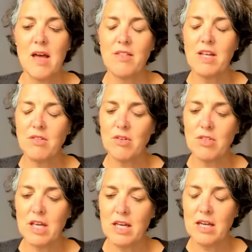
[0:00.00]
The other
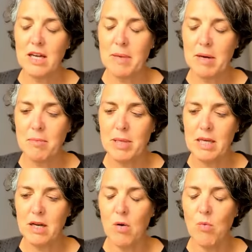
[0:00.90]
thing about
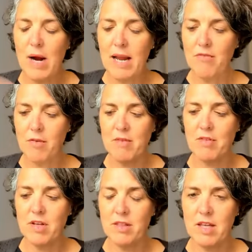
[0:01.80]
being away from
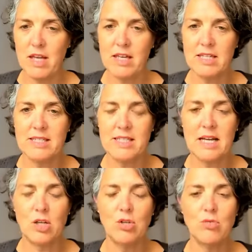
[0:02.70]
everything is
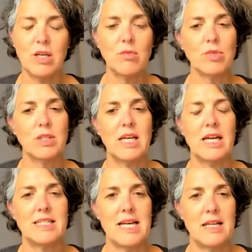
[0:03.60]
that you can really
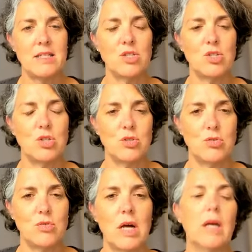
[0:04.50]
attend
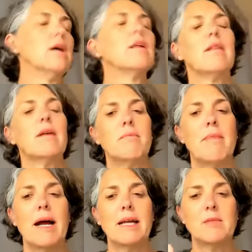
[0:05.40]
to the
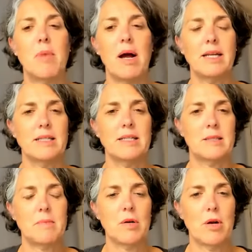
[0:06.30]
mind, body, and
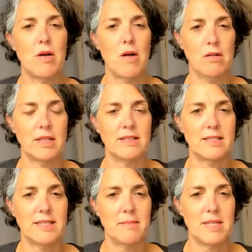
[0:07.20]
spirit all at the
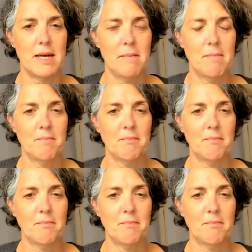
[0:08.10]
same time.